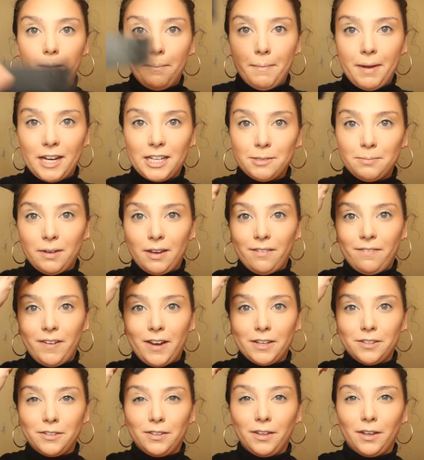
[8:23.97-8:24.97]
it makes my
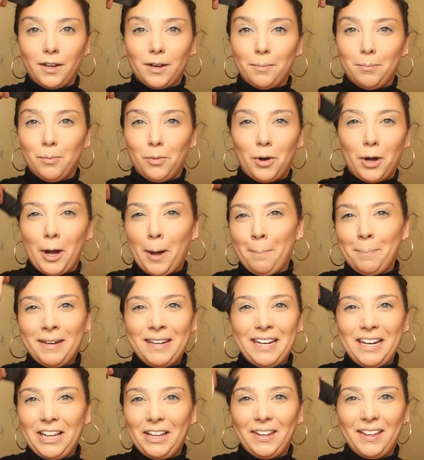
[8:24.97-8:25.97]
face look more
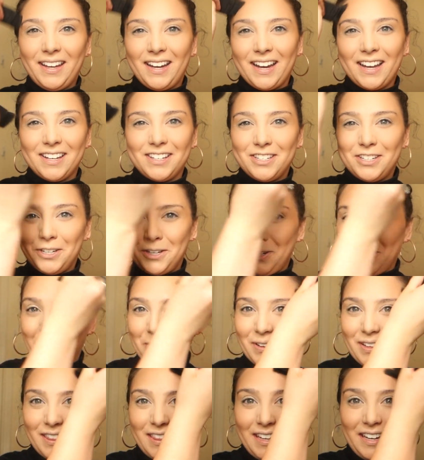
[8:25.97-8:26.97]
appealing
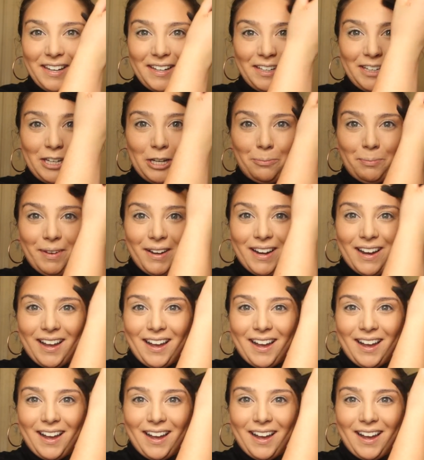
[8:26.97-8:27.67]
to the human